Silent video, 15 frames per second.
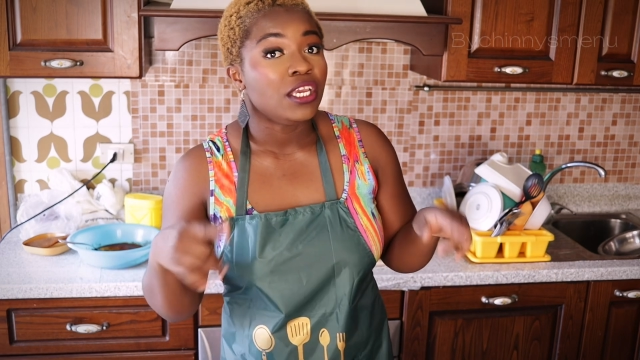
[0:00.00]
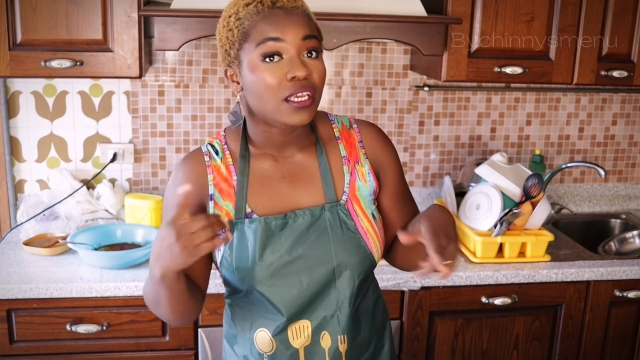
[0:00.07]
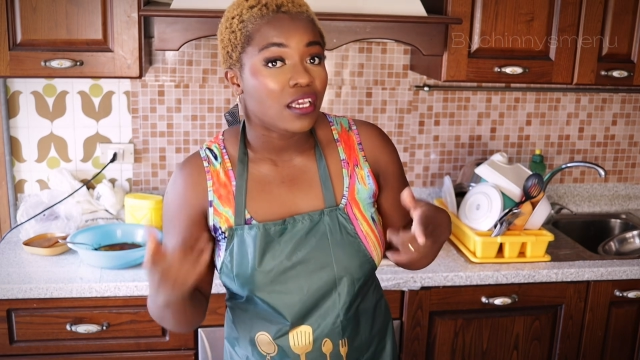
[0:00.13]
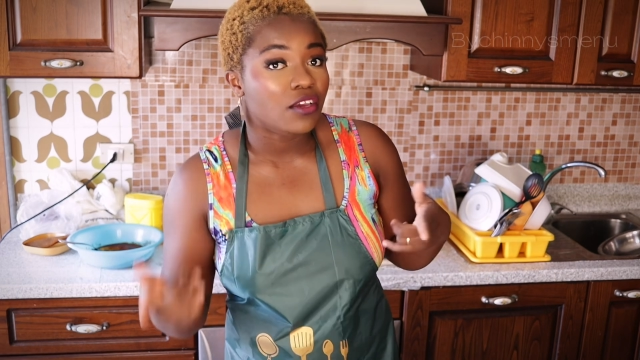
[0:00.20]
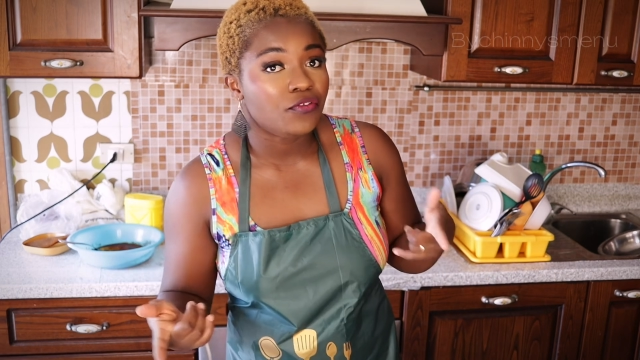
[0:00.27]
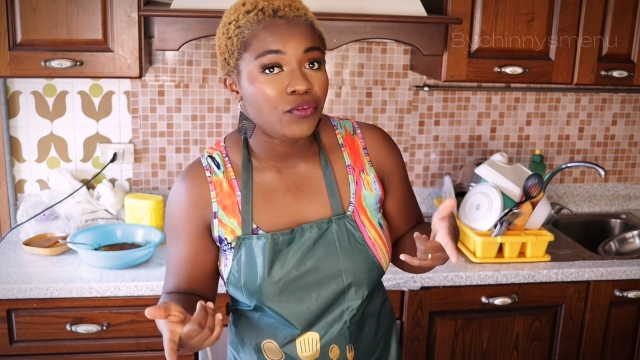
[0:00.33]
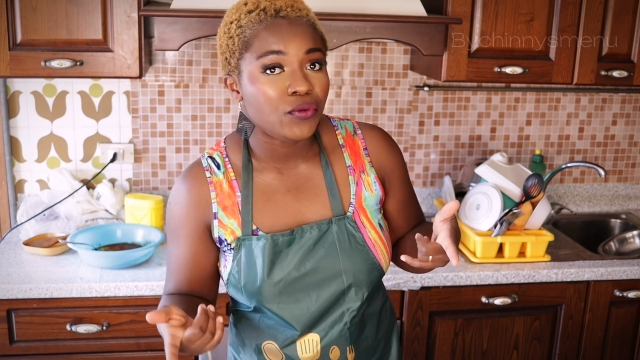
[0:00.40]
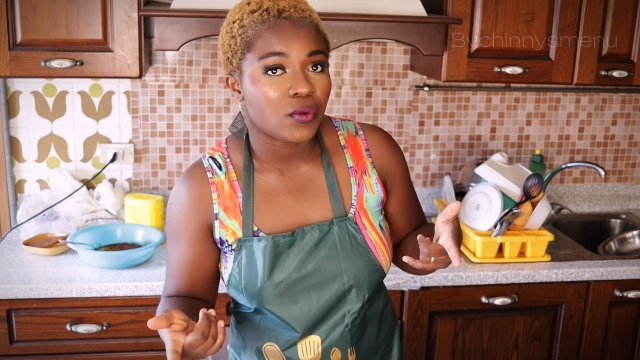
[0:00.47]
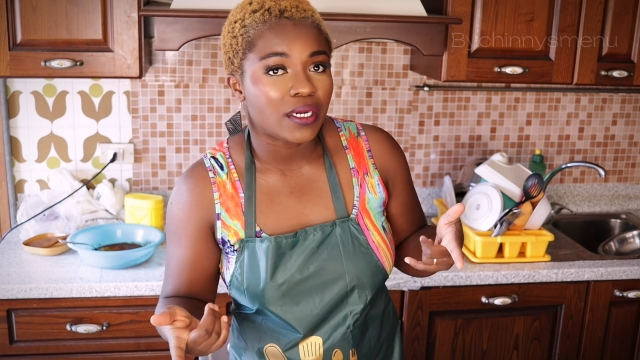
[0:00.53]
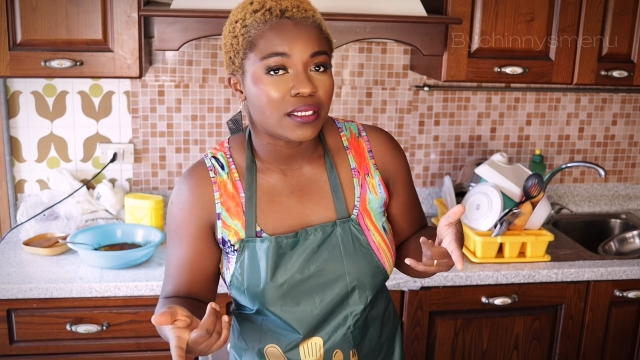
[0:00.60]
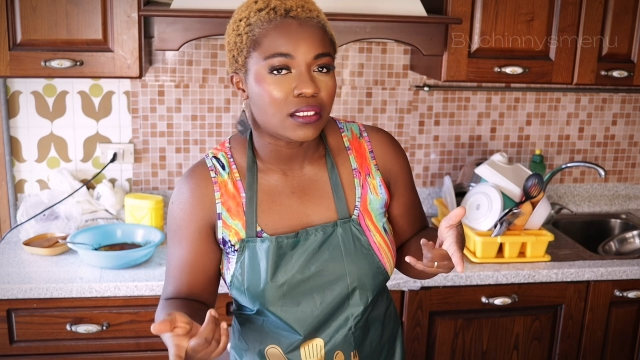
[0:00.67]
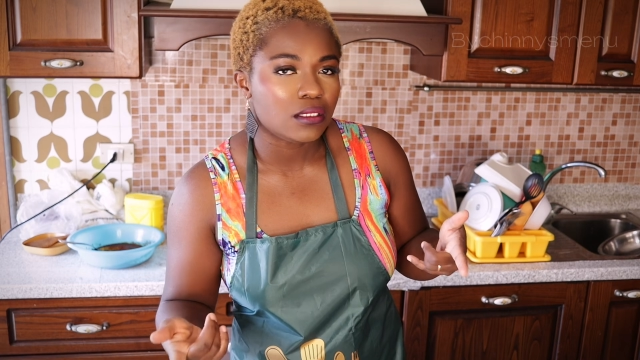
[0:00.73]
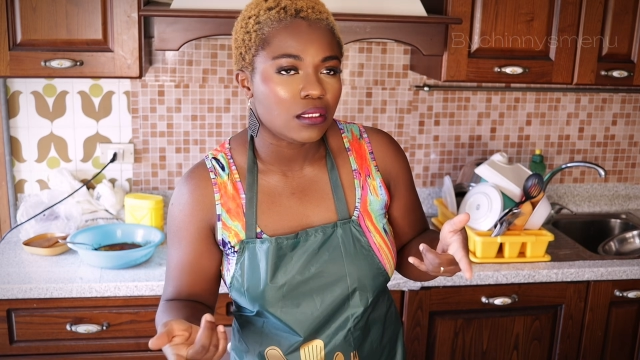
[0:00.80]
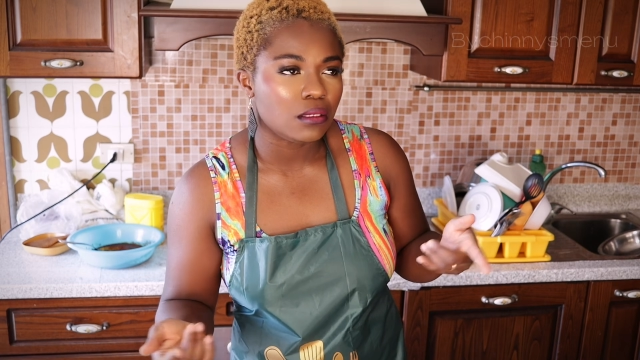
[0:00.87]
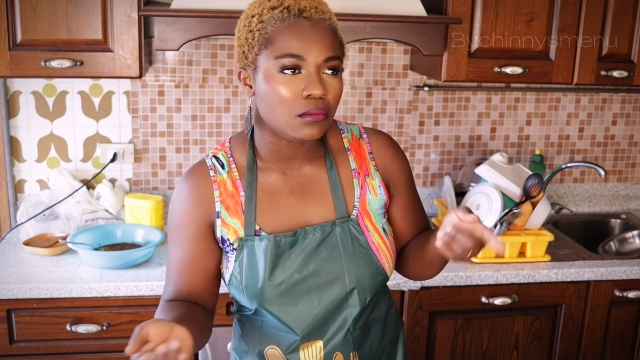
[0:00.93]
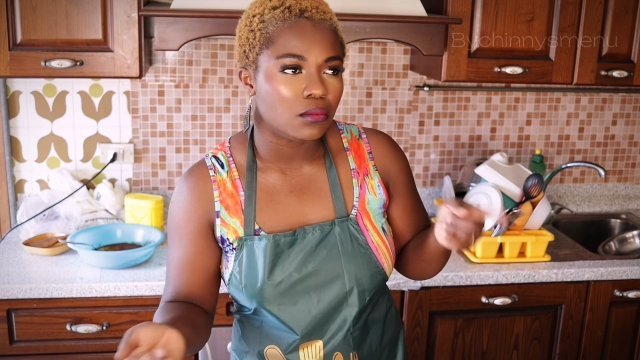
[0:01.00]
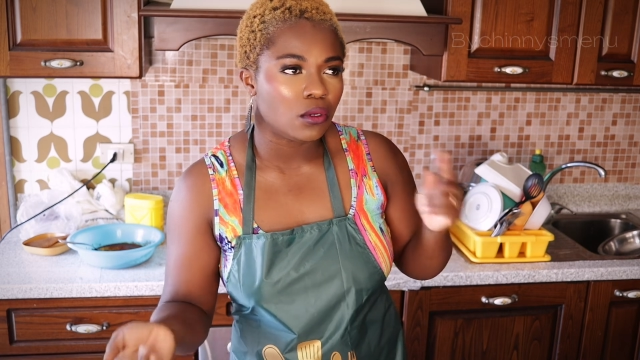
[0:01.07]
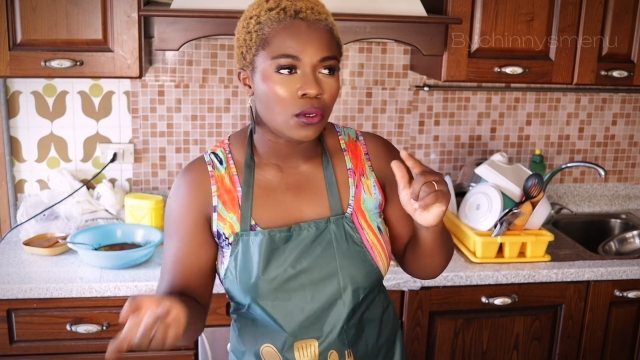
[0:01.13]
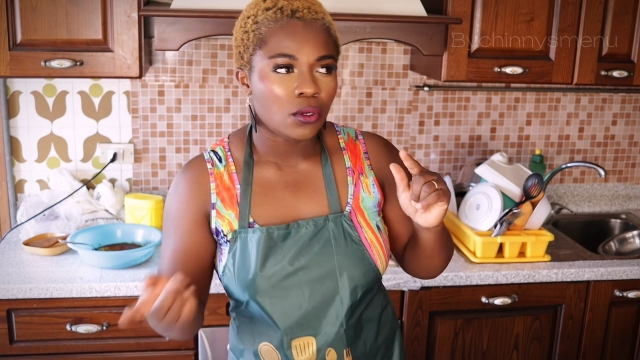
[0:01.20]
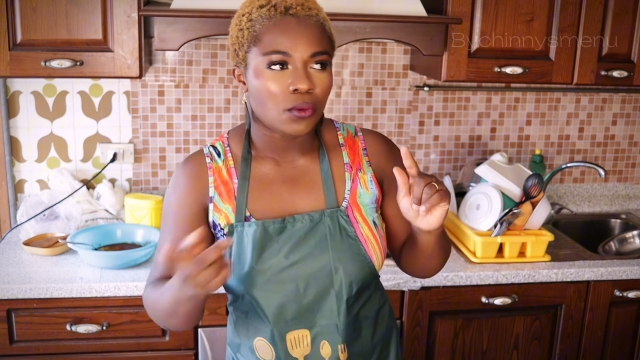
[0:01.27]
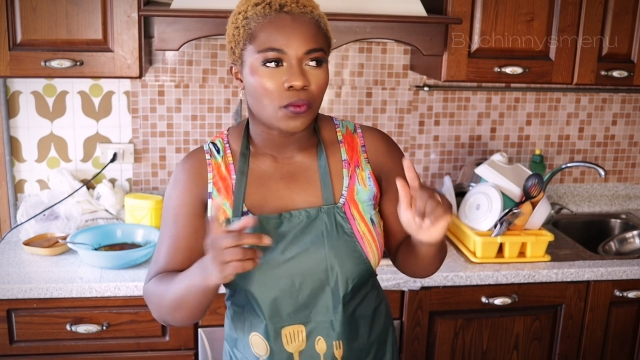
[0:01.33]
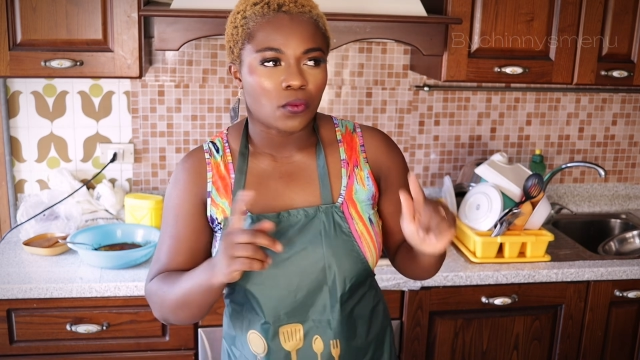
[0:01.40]
if you are team
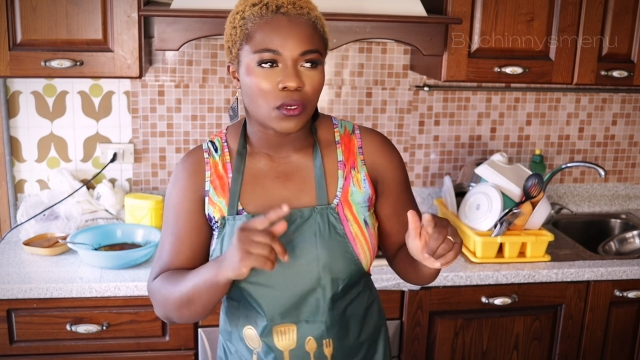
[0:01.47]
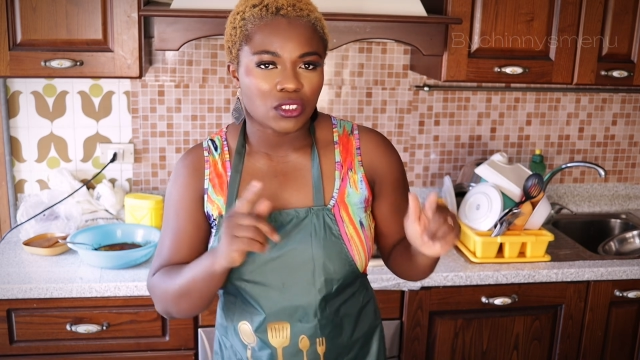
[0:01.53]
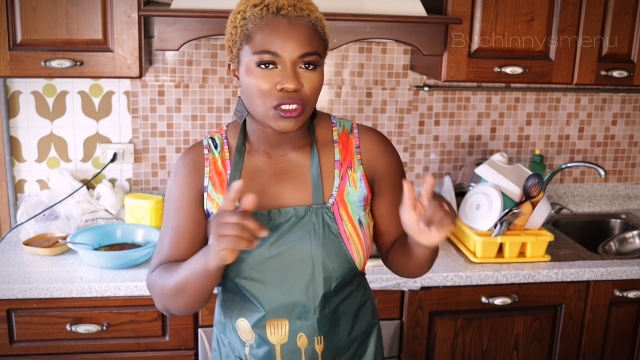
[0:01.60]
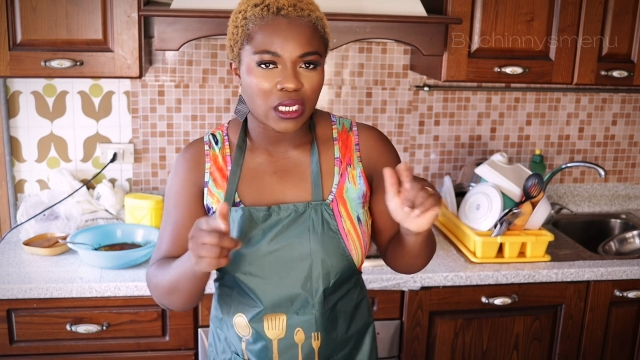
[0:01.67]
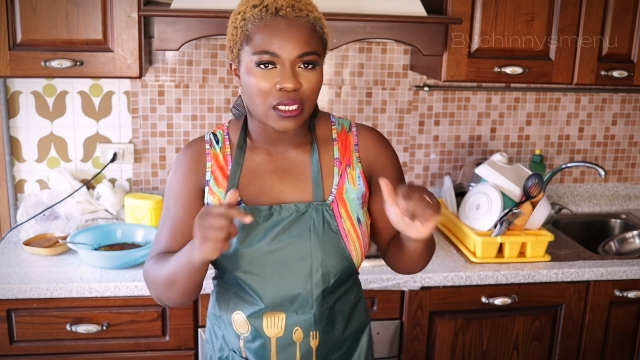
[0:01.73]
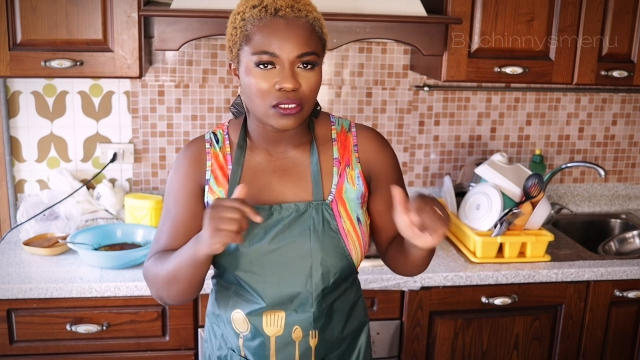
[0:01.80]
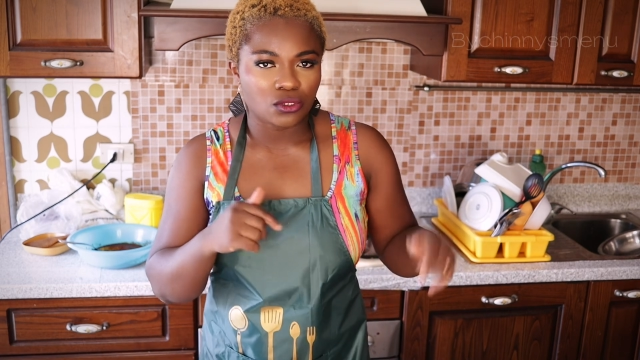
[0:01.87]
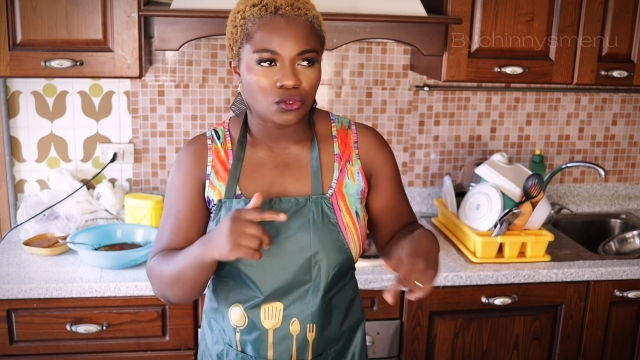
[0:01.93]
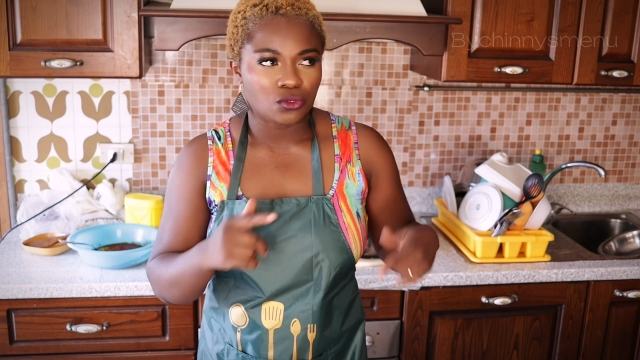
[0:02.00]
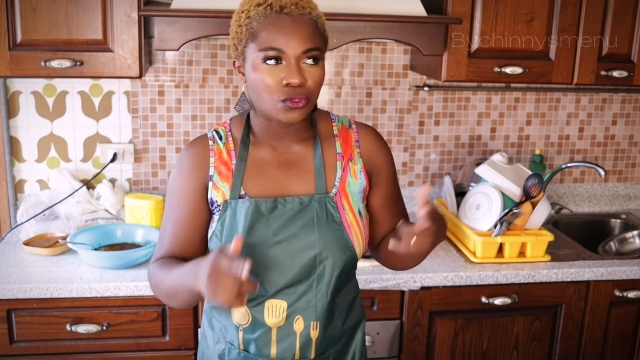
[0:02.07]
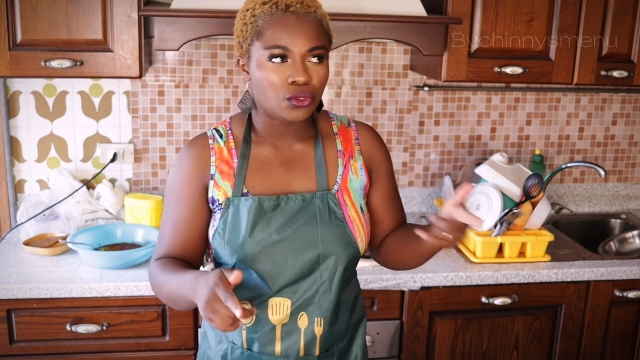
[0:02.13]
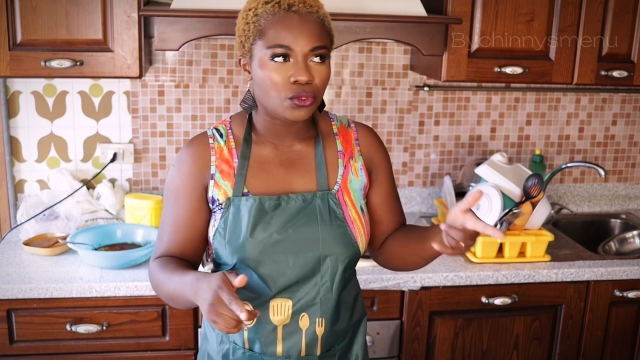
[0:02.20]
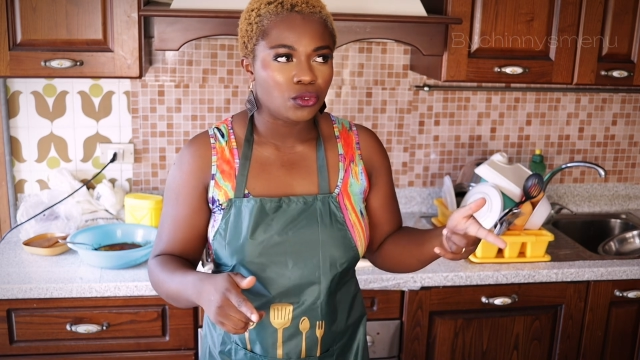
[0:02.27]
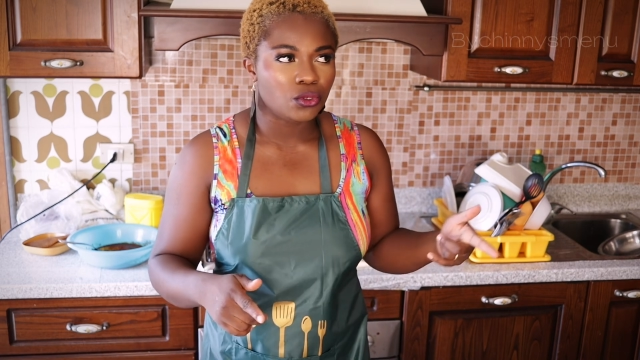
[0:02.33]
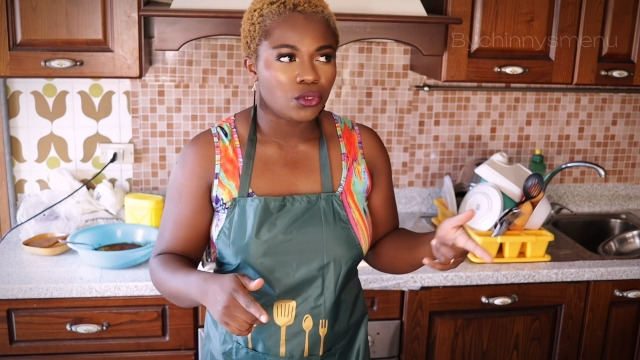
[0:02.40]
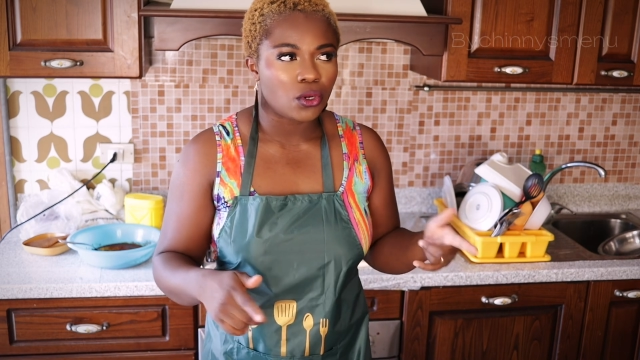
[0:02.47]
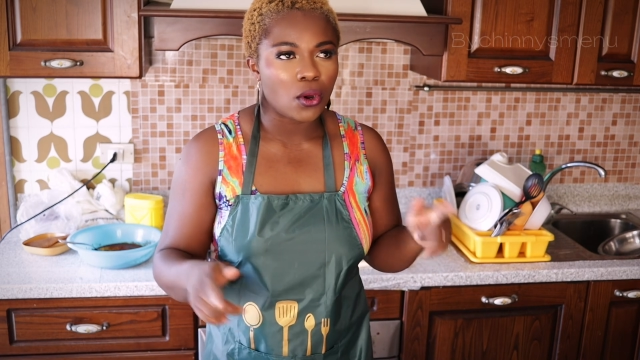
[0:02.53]
wash as you cook